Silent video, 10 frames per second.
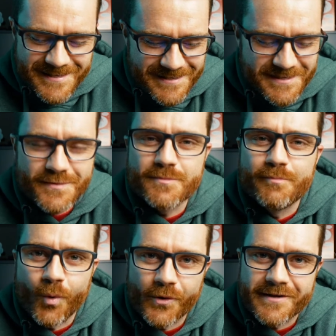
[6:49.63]
This is the most
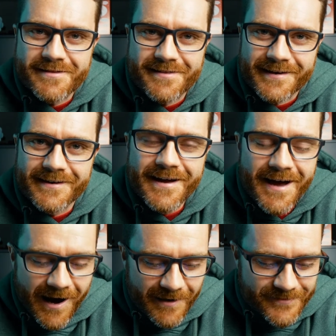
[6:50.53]
boring thing
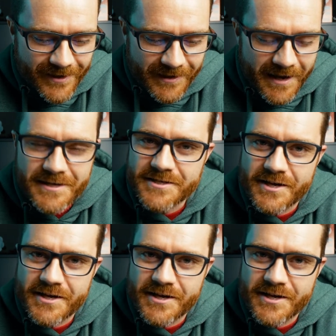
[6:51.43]
I've done in ages.